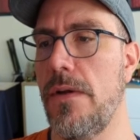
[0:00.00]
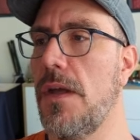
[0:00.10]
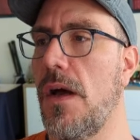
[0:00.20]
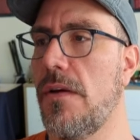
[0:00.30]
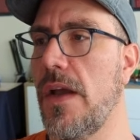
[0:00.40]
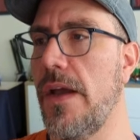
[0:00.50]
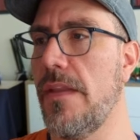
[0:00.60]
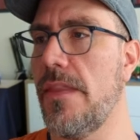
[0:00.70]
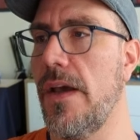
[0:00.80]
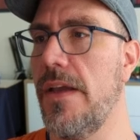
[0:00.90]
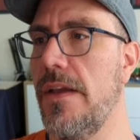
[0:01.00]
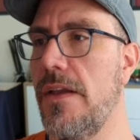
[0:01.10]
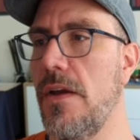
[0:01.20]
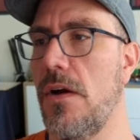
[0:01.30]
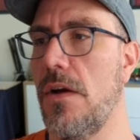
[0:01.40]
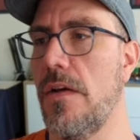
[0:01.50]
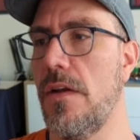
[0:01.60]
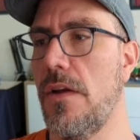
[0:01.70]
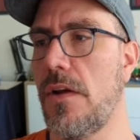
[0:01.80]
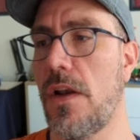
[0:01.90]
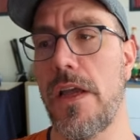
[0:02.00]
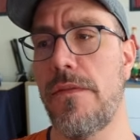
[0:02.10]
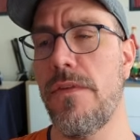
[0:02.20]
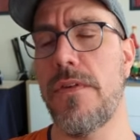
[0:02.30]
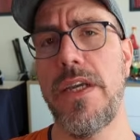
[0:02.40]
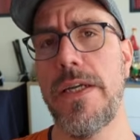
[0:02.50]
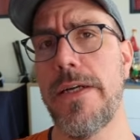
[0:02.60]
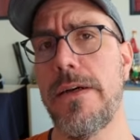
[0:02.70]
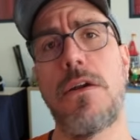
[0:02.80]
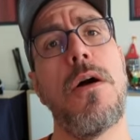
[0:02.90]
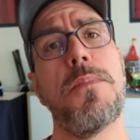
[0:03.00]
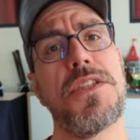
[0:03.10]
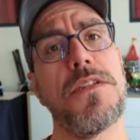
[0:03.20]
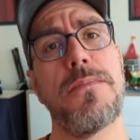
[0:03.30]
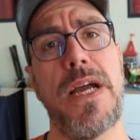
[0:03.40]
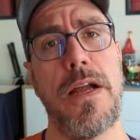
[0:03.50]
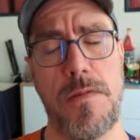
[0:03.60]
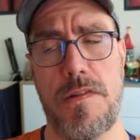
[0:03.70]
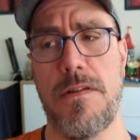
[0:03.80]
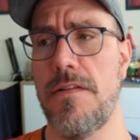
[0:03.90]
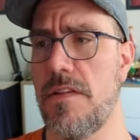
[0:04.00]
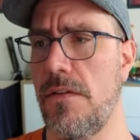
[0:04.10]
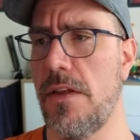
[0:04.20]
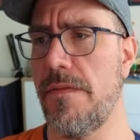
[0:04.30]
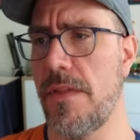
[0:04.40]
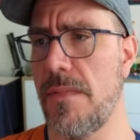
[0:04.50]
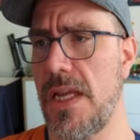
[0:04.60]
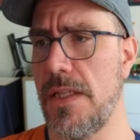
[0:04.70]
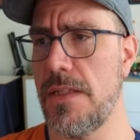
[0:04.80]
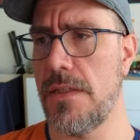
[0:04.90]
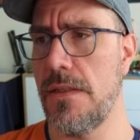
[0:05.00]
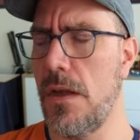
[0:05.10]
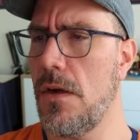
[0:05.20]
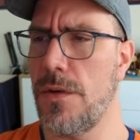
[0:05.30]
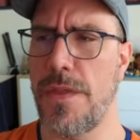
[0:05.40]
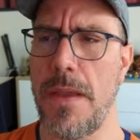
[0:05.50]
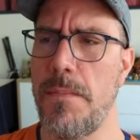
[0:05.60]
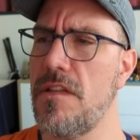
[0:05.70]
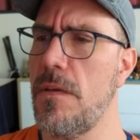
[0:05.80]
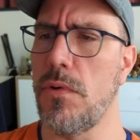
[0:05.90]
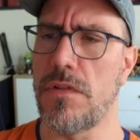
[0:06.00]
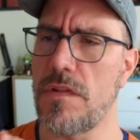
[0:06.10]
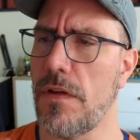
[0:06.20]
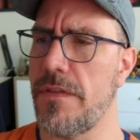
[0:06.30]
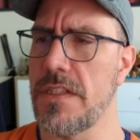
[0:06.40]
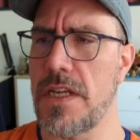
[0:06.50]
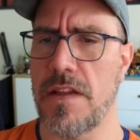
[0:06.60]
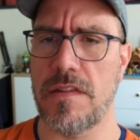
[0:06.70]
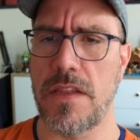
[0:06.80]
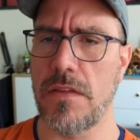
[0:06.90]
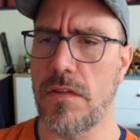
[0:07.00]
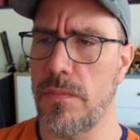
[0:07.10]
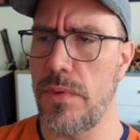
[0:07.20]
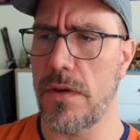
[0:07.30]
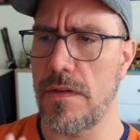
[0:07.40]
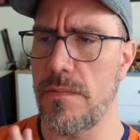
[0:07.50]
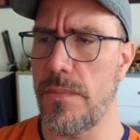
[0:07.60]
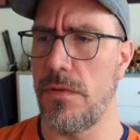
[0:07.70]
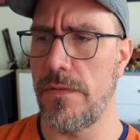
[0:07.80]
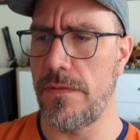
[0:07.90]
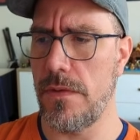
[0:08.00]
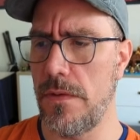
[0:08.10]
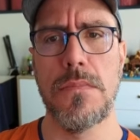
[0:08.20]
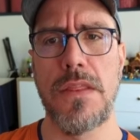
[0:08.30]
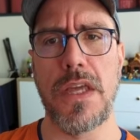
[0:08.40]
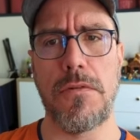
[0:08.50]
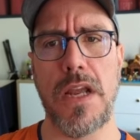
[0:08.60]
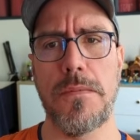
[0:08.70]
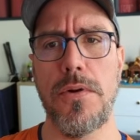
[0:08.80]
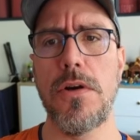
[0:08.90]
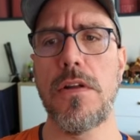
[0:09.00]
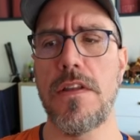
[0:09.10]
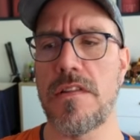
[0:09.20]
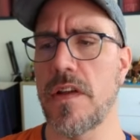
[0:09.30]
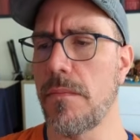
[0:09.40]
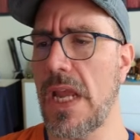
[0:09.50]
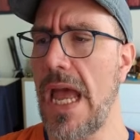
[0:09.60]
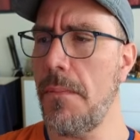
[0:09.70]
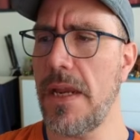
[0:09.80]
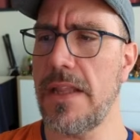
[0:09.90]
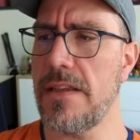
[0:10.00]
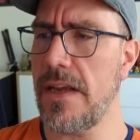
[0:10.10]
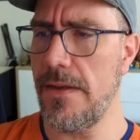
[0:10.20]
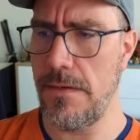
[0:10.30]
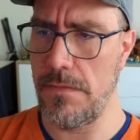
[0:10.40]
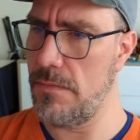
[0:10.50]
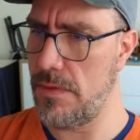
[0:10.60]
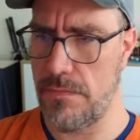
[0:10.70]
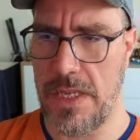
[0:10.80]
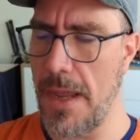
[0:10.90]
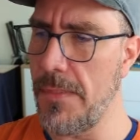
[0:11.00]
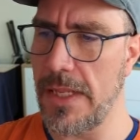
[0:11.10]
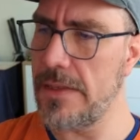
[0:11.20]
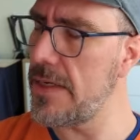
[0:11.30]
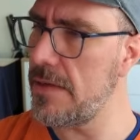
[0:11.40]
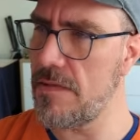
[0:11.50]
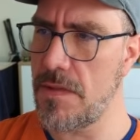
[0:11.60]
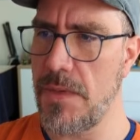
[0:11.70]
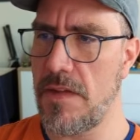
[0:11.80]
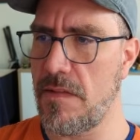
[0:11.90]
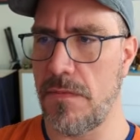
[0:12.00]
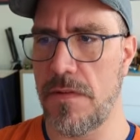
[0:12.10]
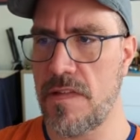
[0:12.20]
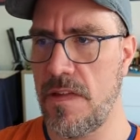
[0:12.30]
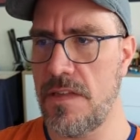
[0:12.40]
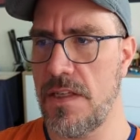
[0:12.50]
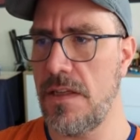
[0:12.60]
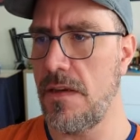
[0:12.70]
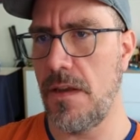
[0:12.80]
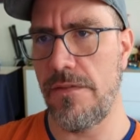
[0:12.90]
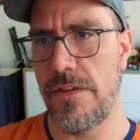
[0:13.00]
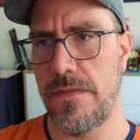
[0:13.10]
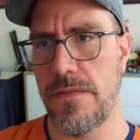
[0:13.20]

Okay, they look like very competent bouncers, I'll give them that. Oh, the NPC portraits are fantastic. This book is beautiful. The Cracked Pearl is some gambling den. Gambling den is a must for a city. Love it.